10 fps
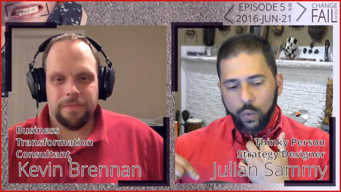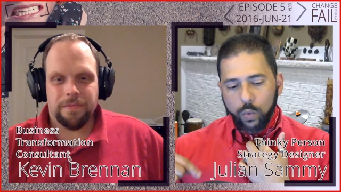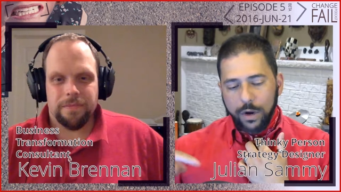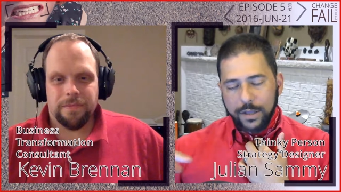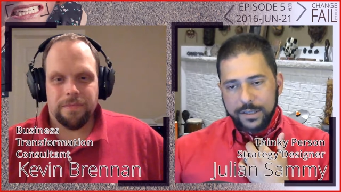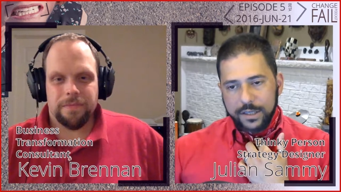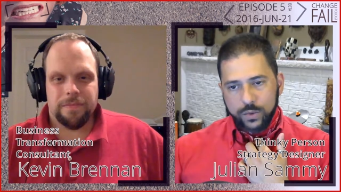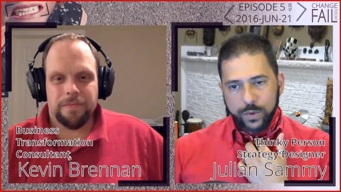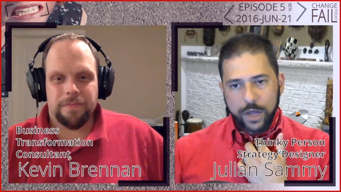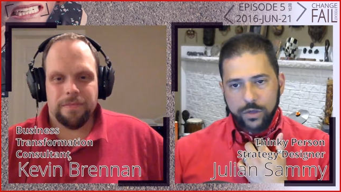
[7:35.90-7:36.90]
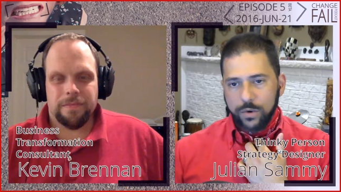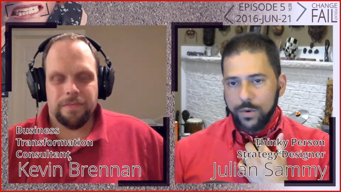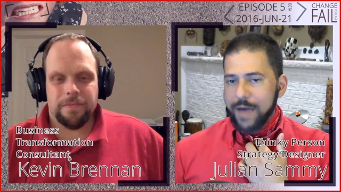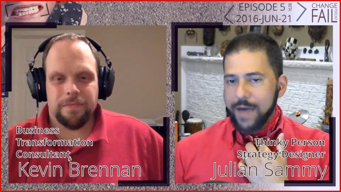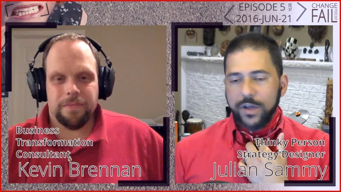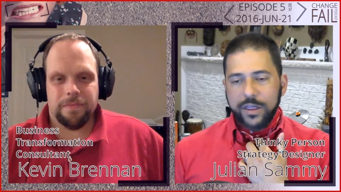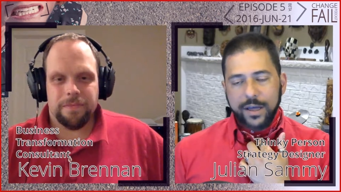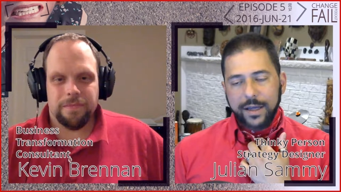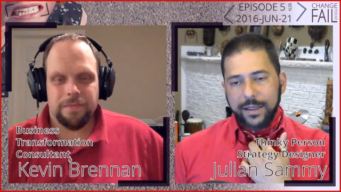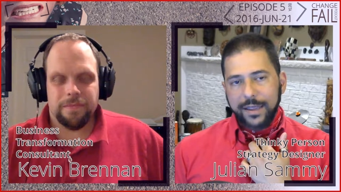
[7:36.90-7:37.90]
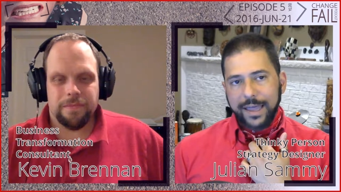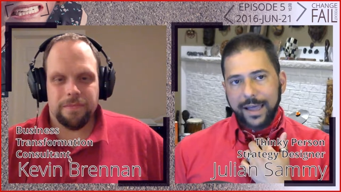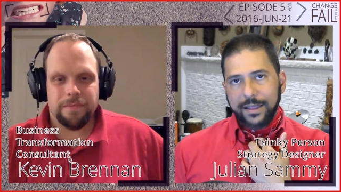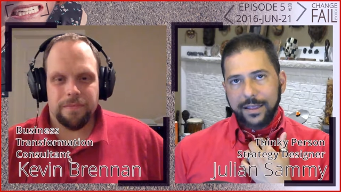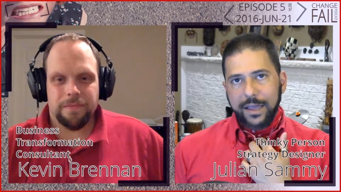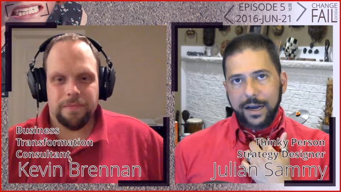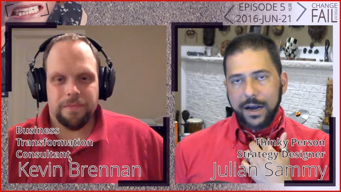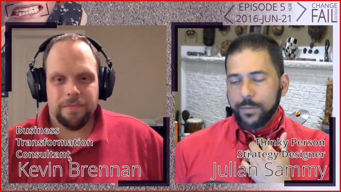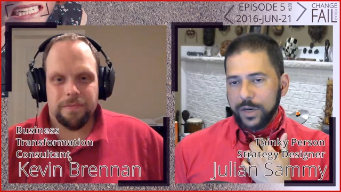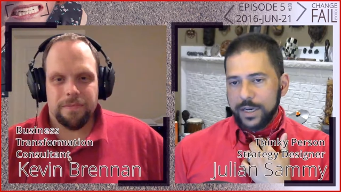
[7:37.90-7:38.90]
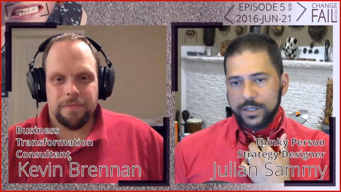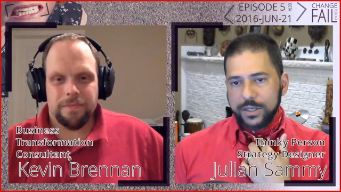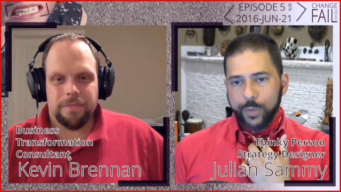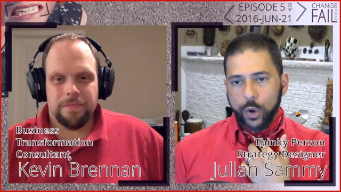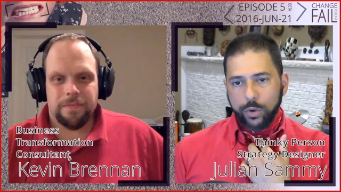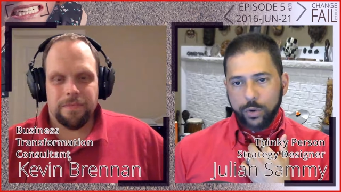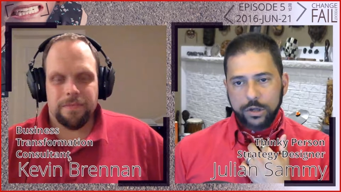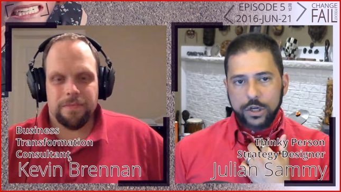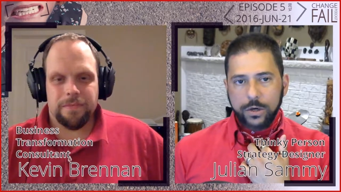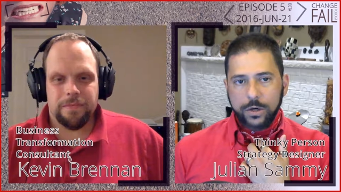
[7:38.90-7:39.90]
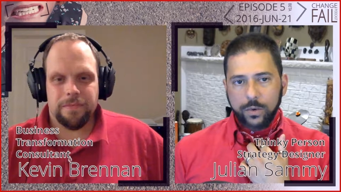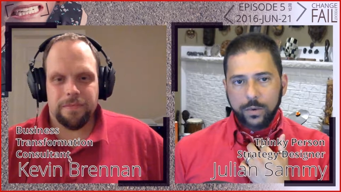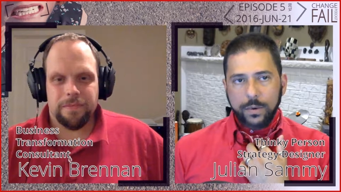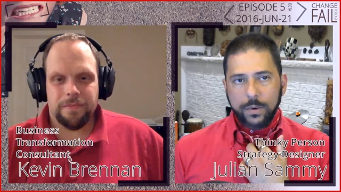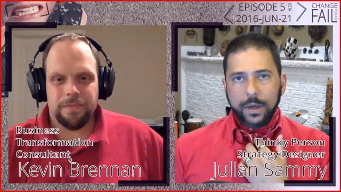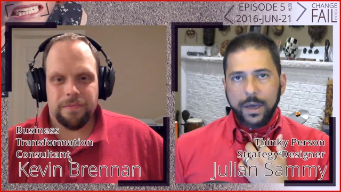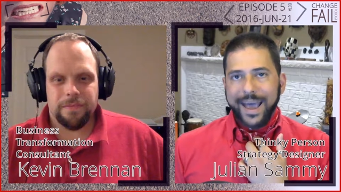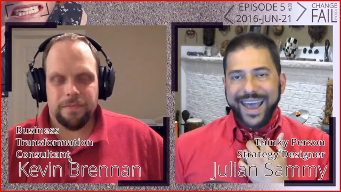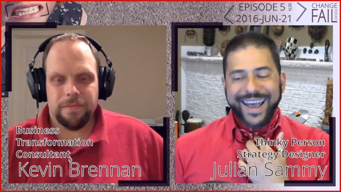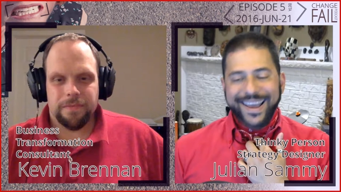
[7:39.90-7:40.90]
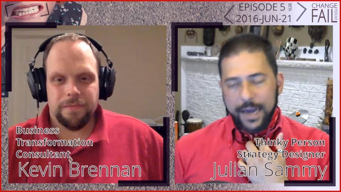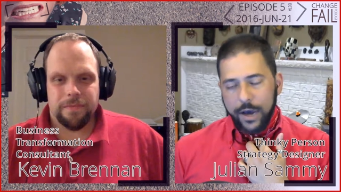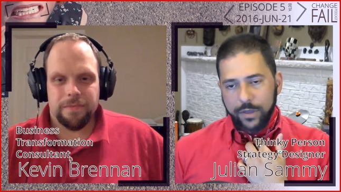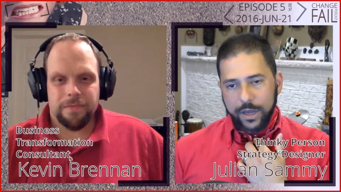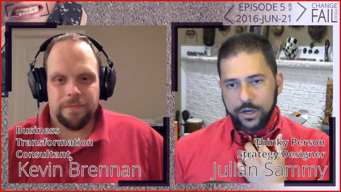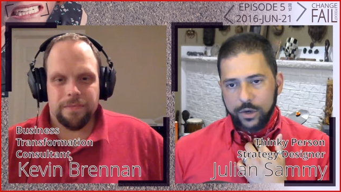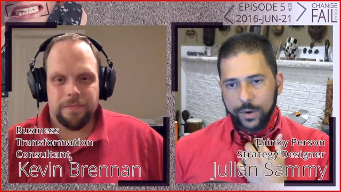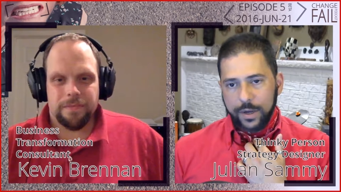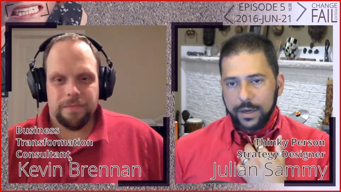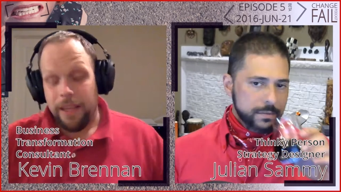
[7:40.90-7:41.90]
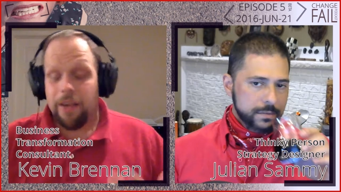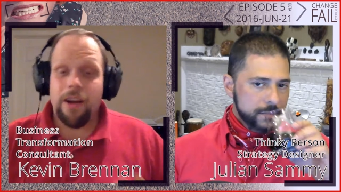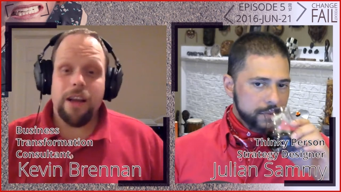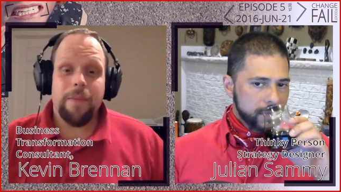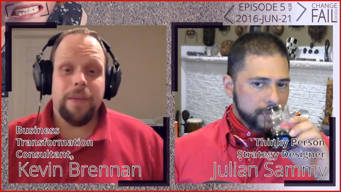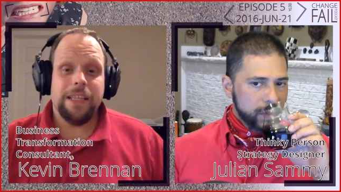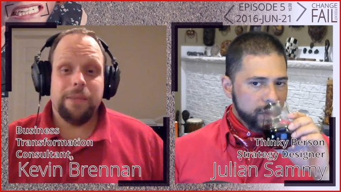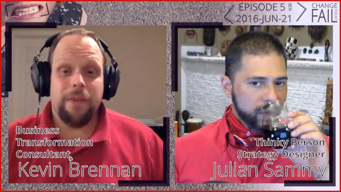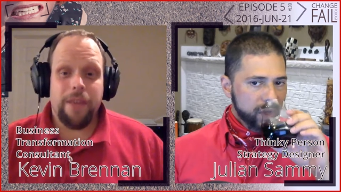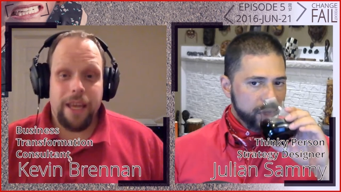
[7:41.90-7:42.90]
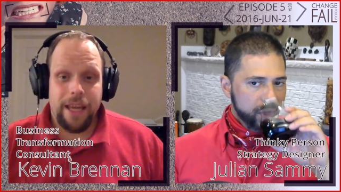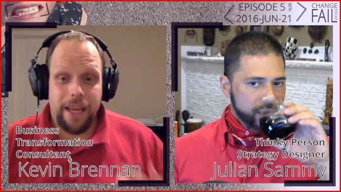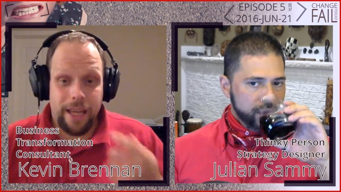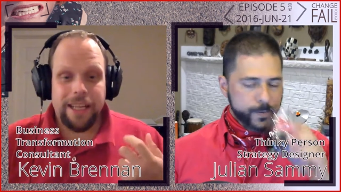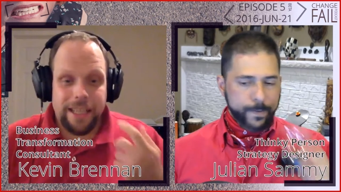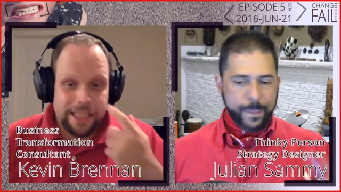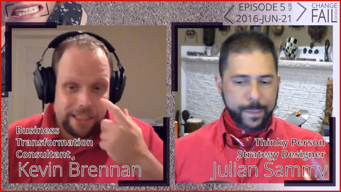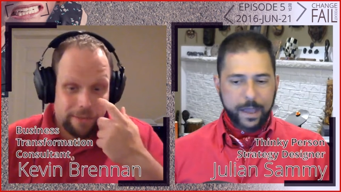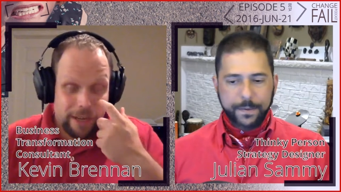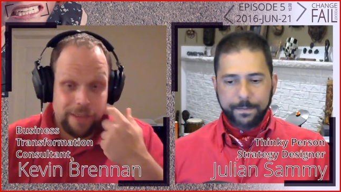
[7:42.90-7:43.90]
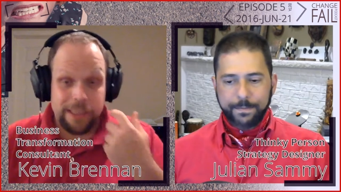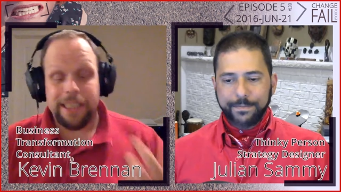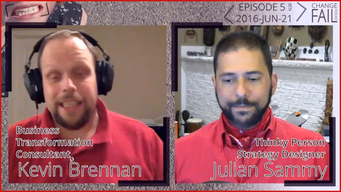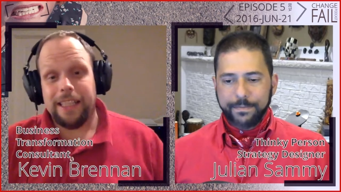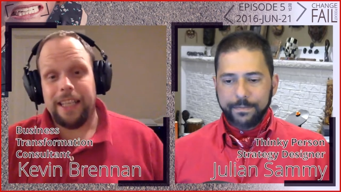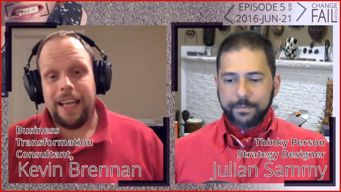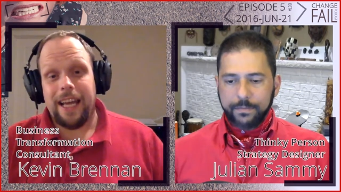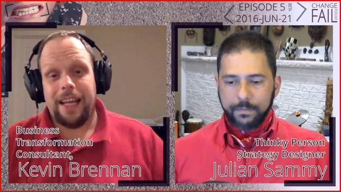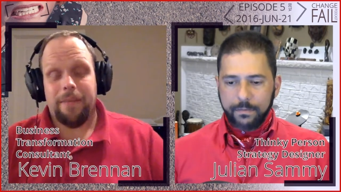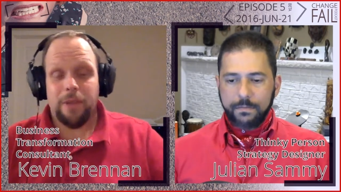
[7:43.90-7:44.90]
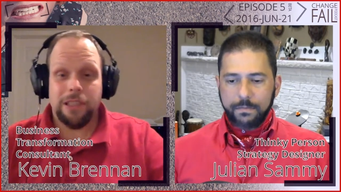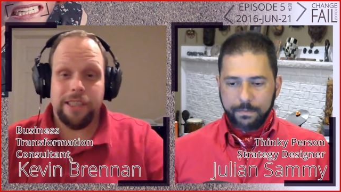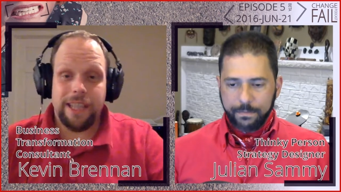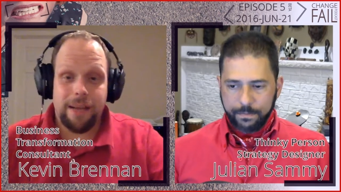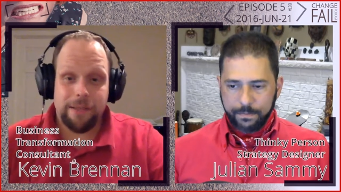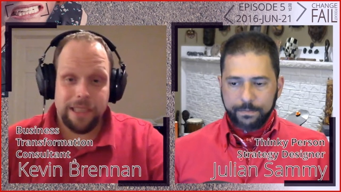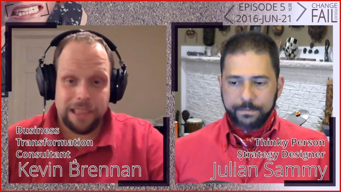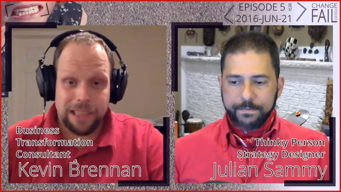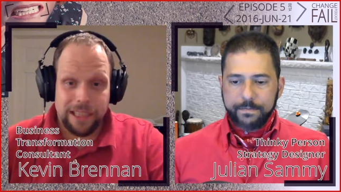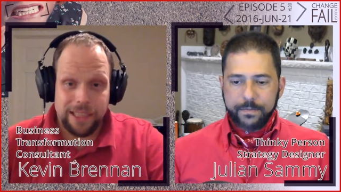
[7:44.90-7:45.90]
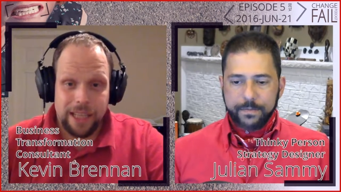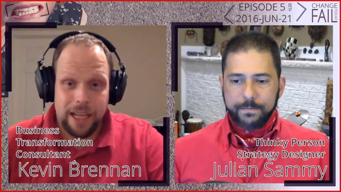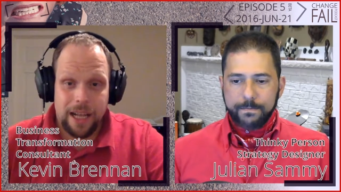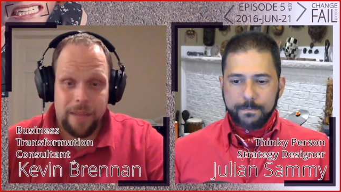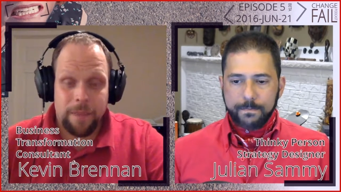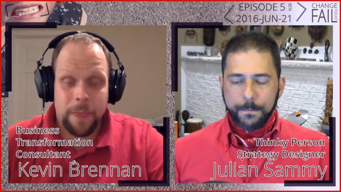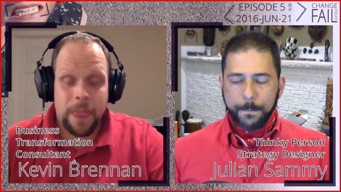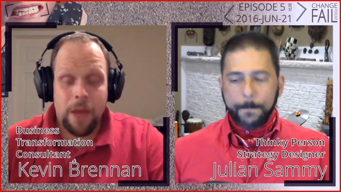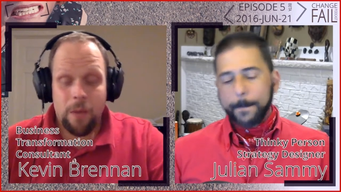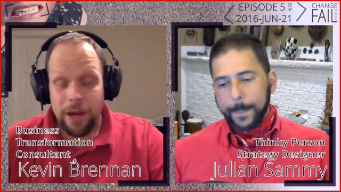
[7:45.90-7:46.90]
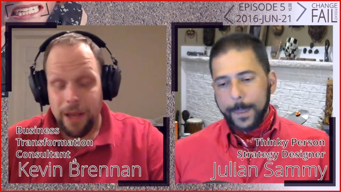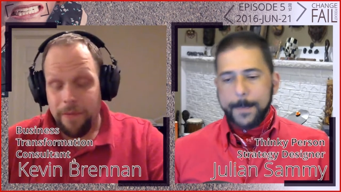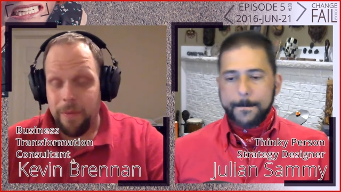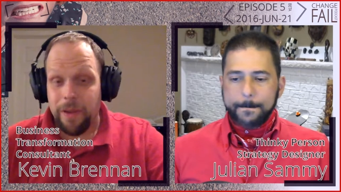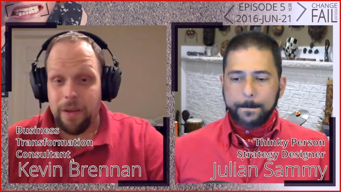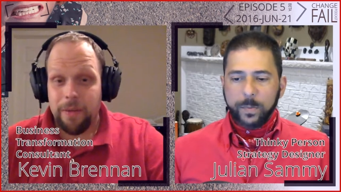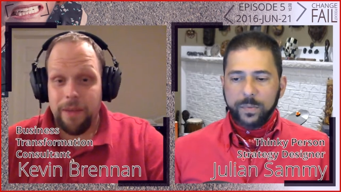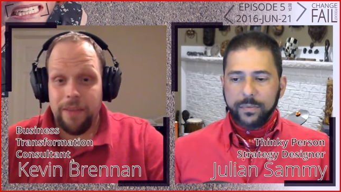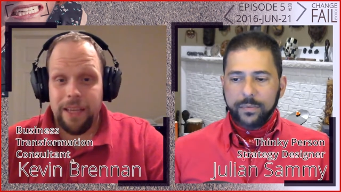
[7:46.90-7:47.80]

Speaker 1: runs its way through everything that the companies both do and how they do it.
Speaker 2: There are companies with a decent run of success at mergers and acquisitions. One I'm familiar with